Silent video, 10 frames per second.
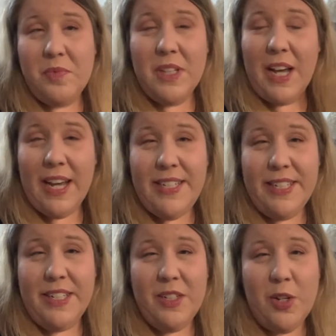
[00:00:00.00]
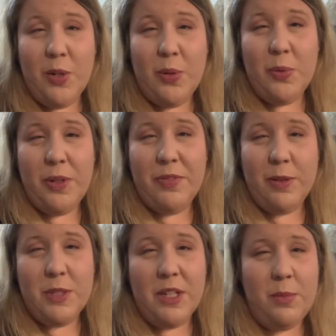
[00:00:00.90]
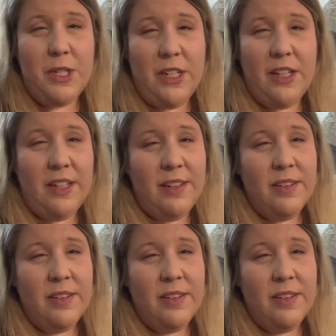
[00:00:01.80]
I didn't know if I was gonna be